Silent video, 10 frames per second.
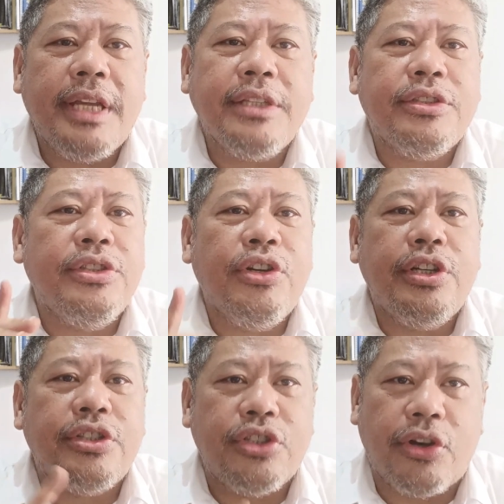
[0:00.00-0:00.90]
That's
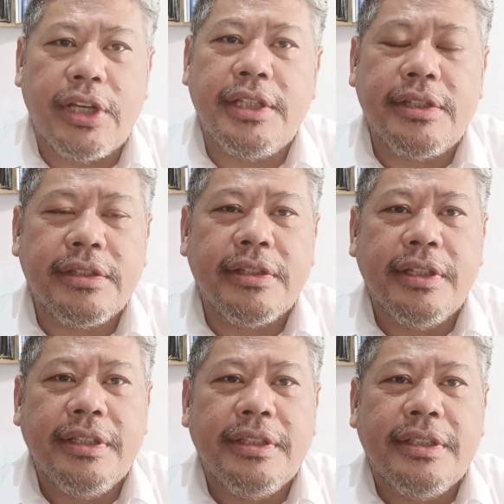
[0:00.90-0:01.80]
your choice.
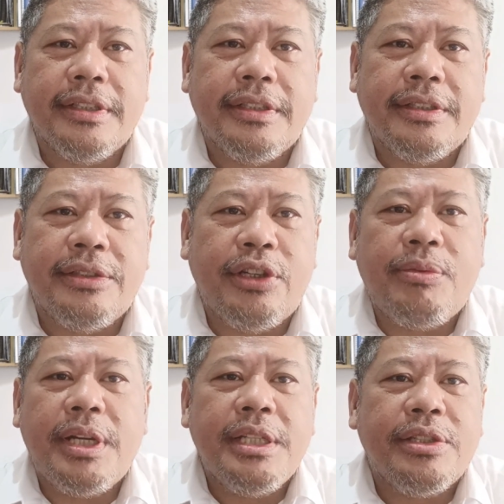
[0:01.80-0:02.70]
No
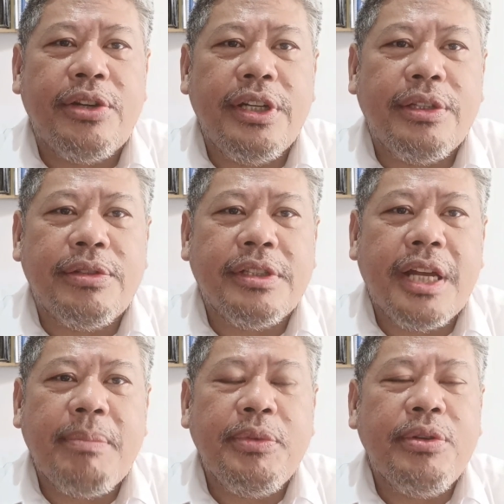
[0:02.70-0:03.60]
one's going to
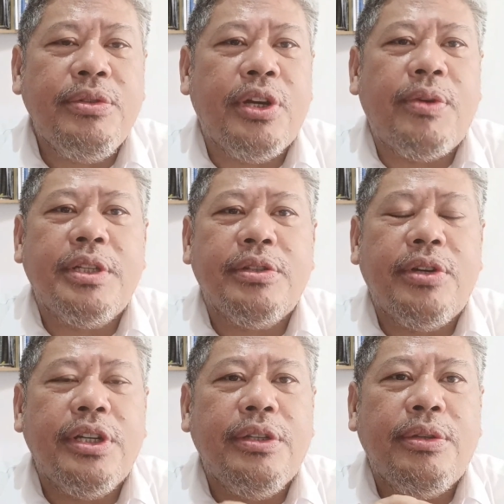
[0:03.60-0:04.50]
stop you. No one's
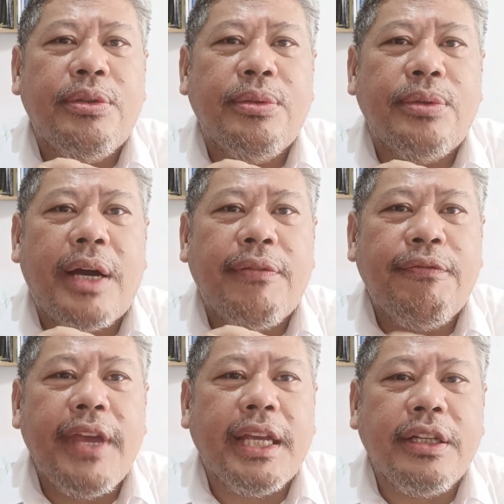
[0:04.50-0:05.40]
going to
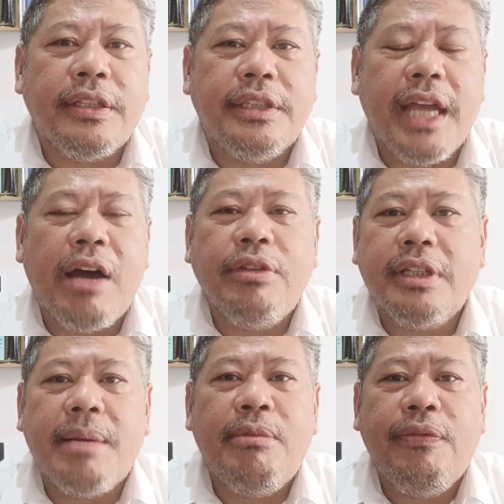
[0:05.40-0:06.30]
affect the
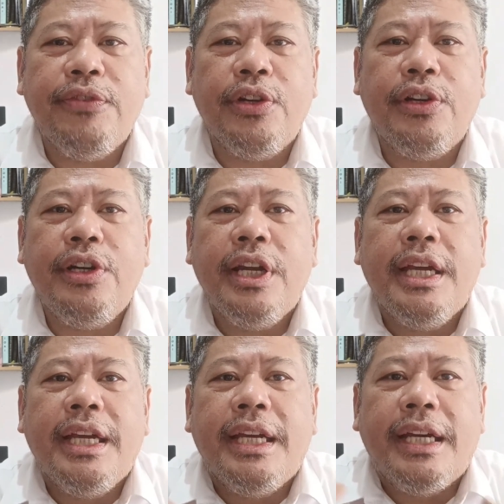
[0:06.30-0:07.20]
outcome of your
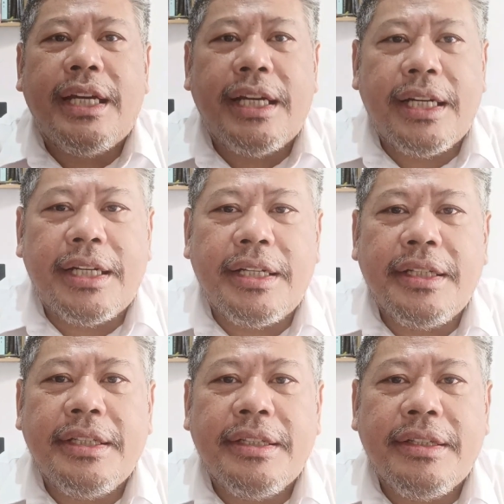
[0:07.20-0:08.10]

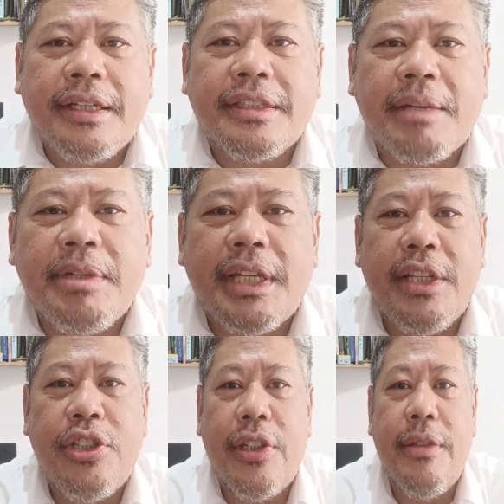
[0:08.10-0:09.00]

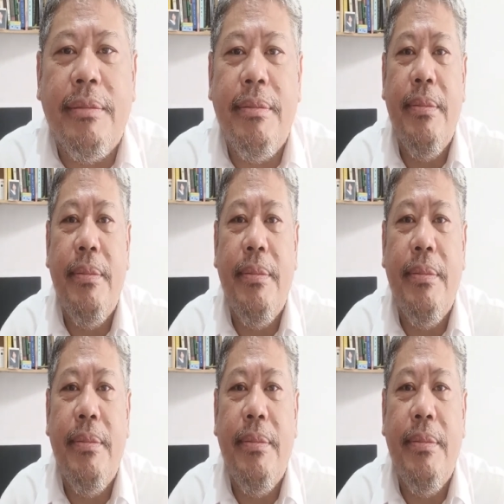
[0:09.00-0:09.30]
examination.